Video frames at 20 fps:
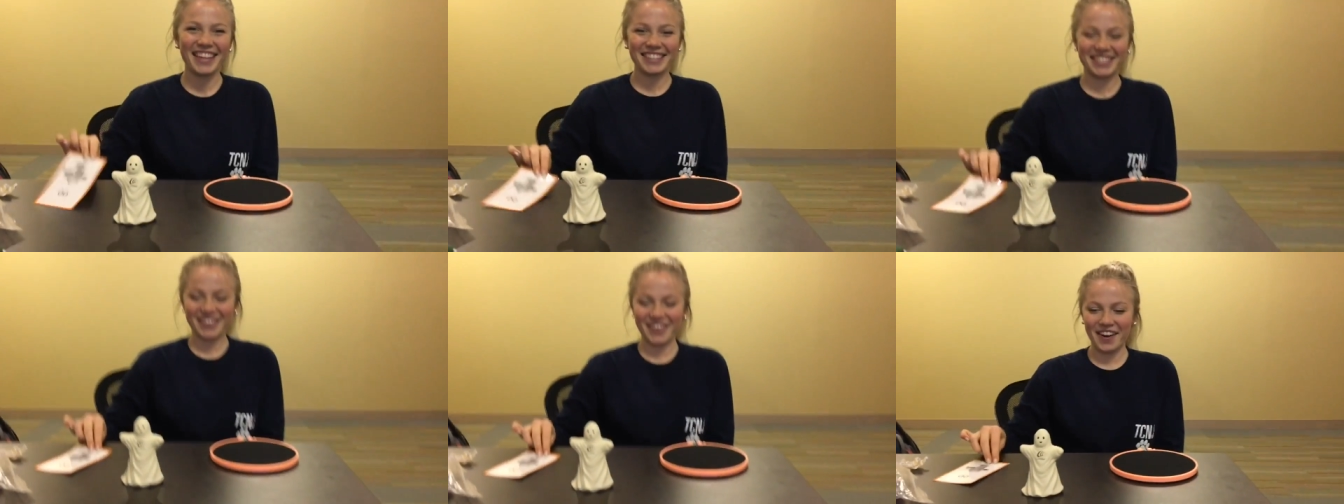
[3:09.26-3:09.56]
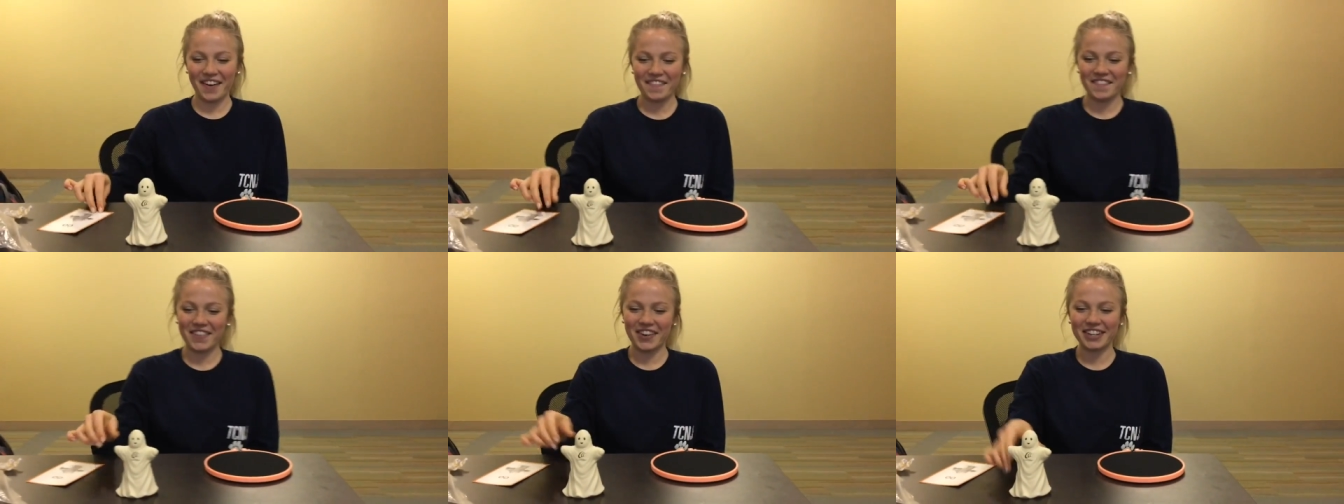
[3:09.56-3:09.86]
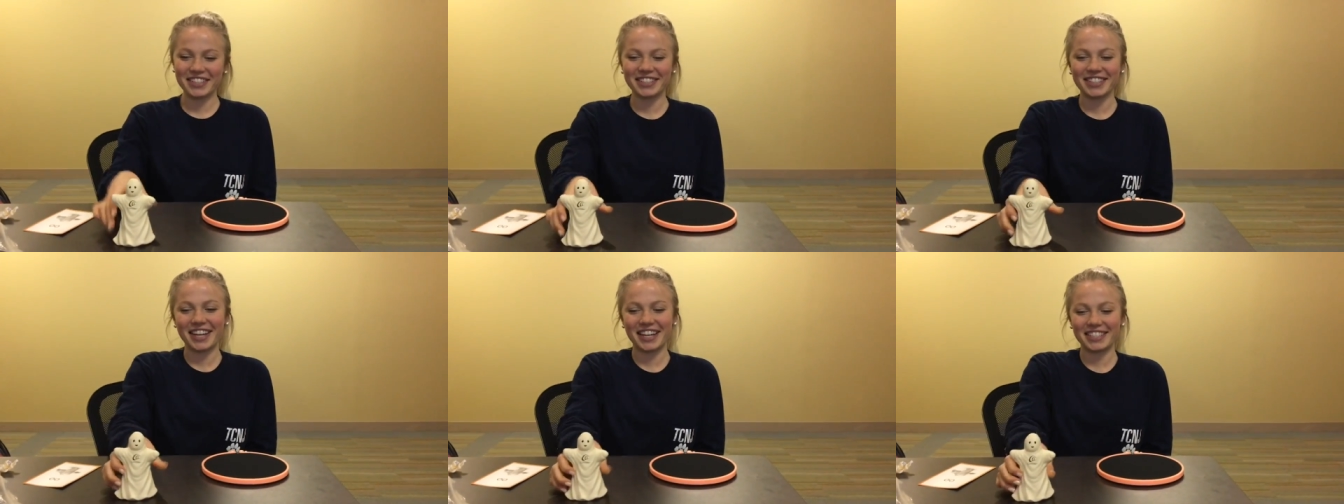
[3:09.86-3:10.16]
So our
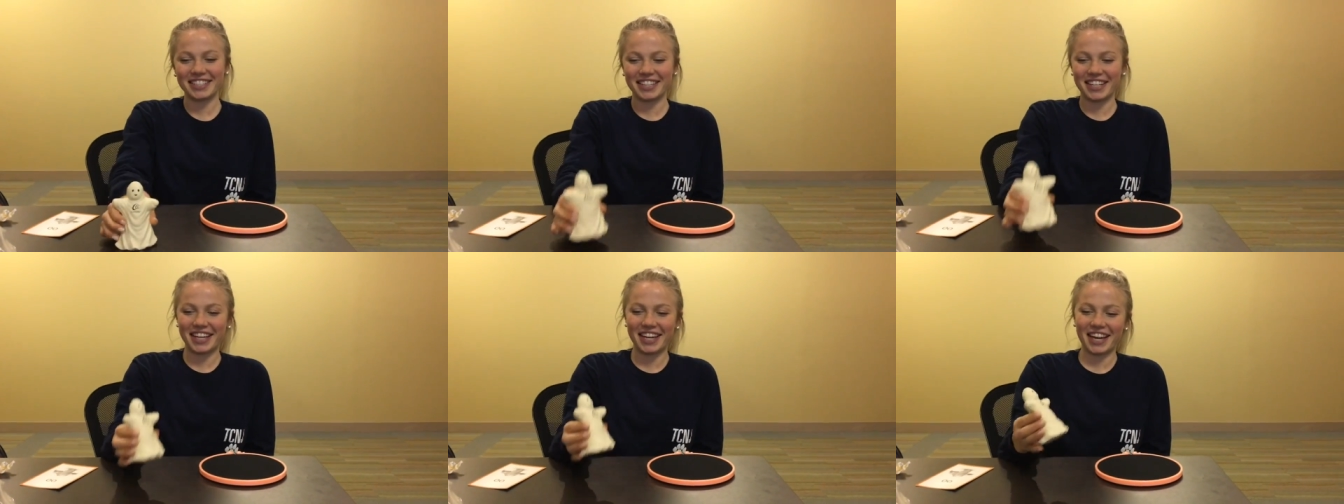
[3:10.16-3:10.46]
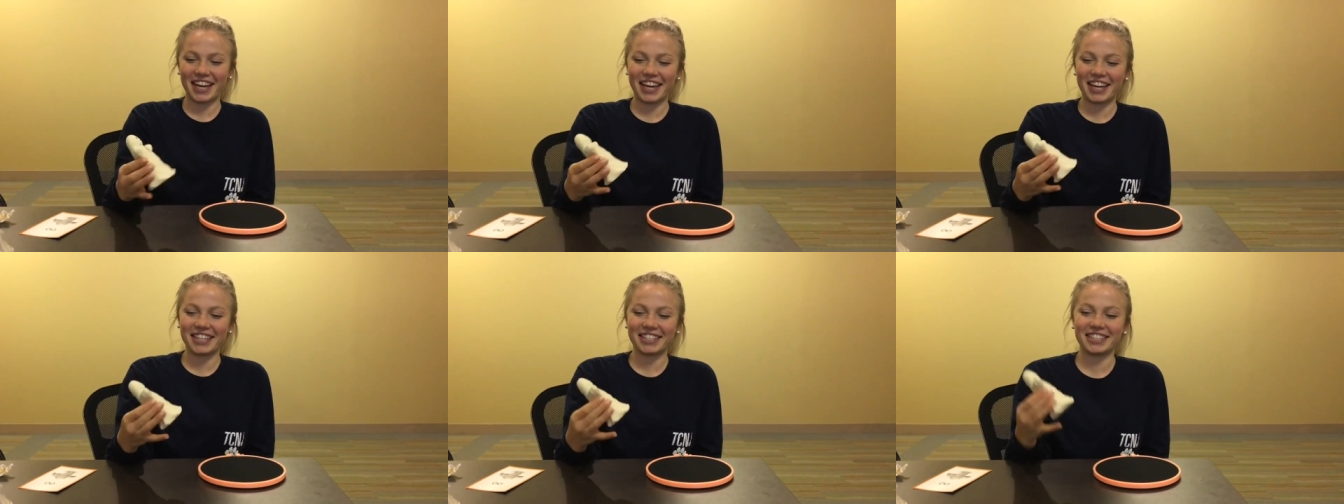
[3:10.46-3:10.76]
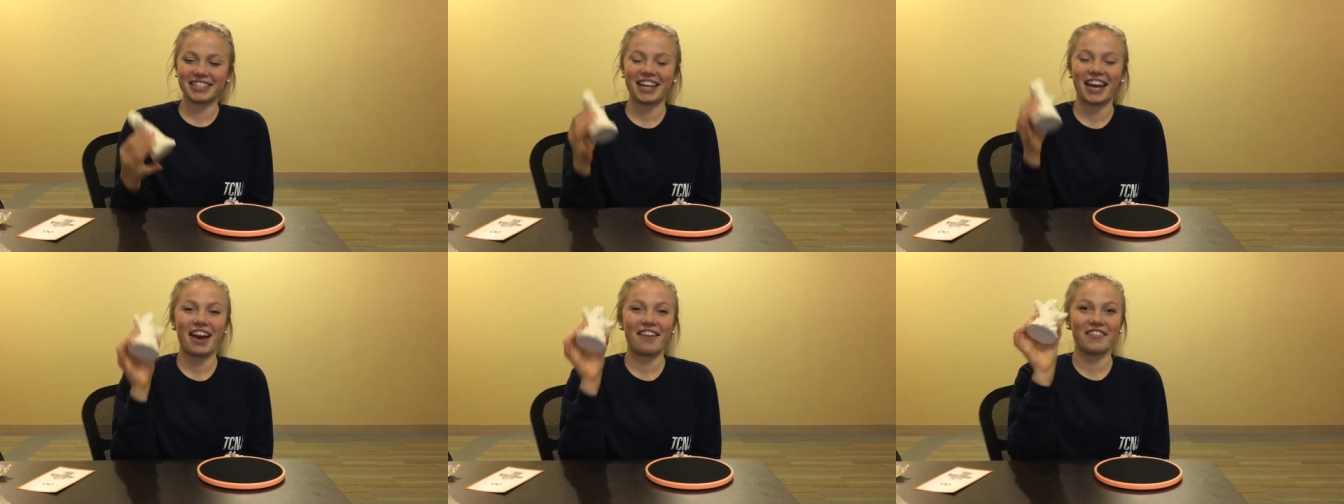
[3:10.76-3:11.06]
first idea is
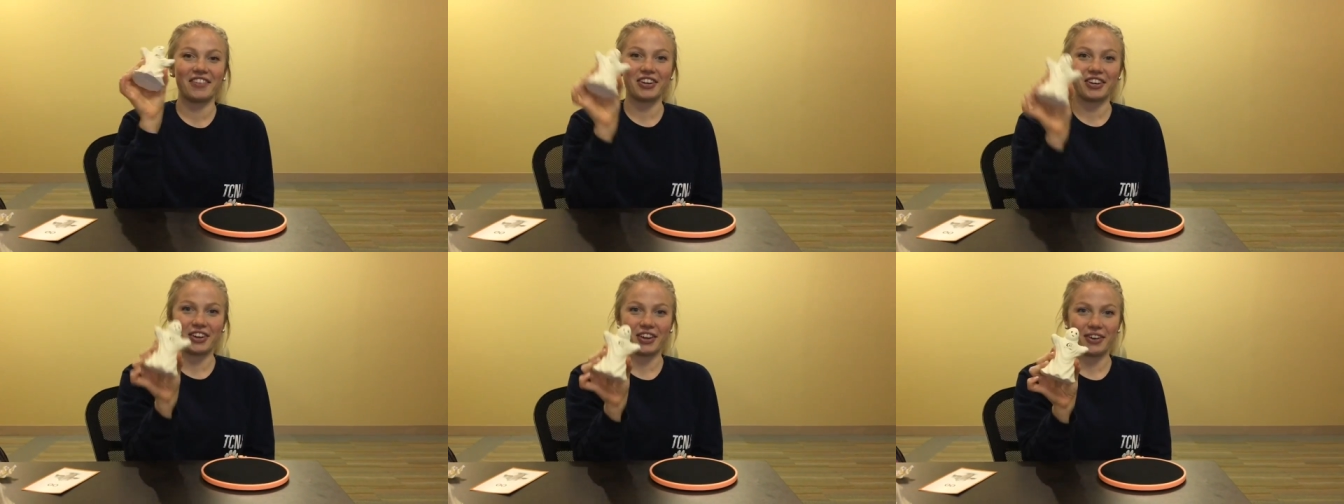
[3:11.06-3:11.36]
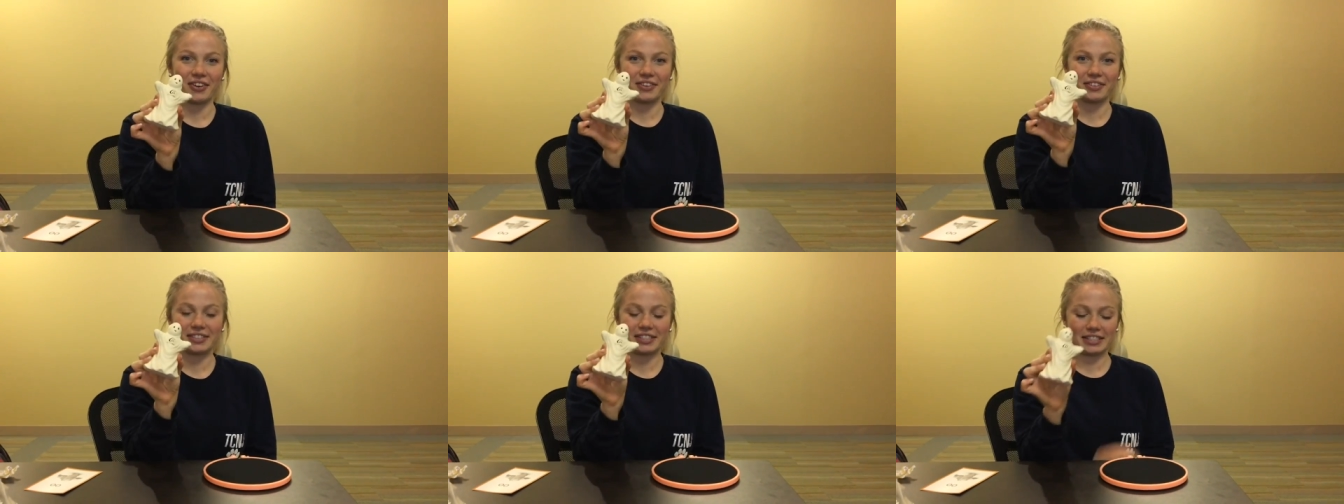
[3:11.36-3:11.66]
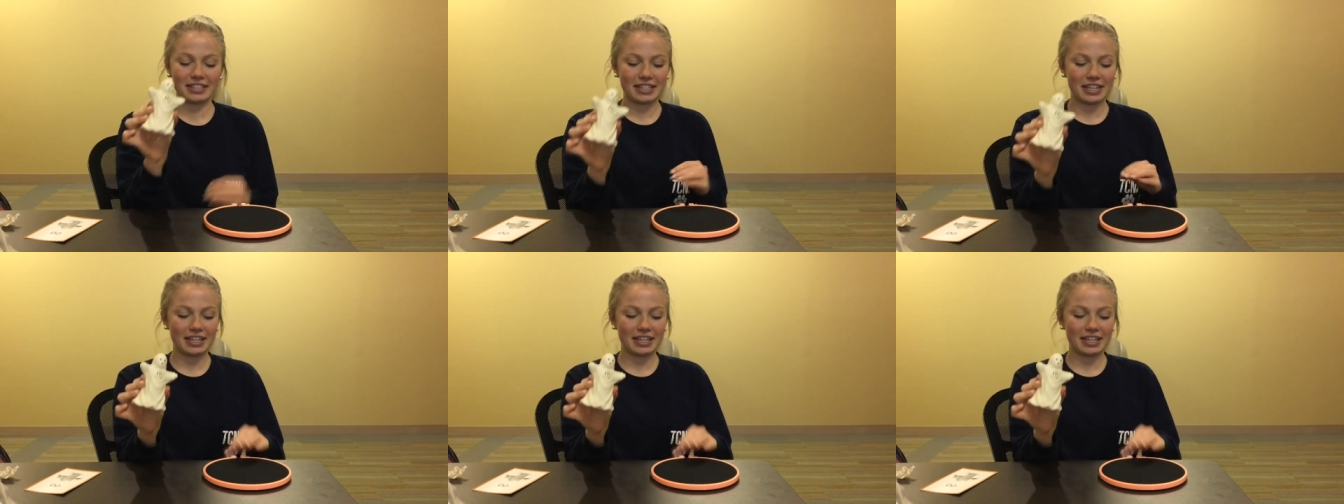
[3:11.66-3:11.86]
to have a ghost